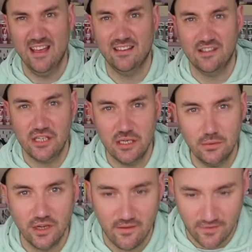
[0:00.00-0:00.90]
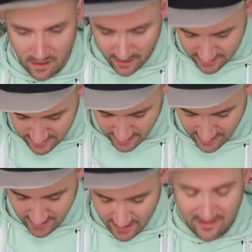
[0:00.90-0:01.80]
It's chilled overnight,
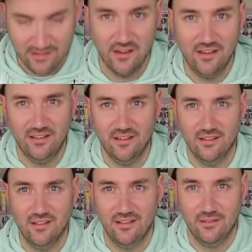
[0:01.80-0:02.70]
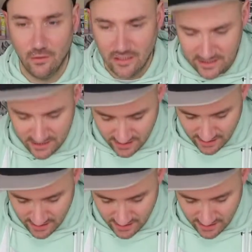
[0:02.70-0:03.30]
it's nice and solid,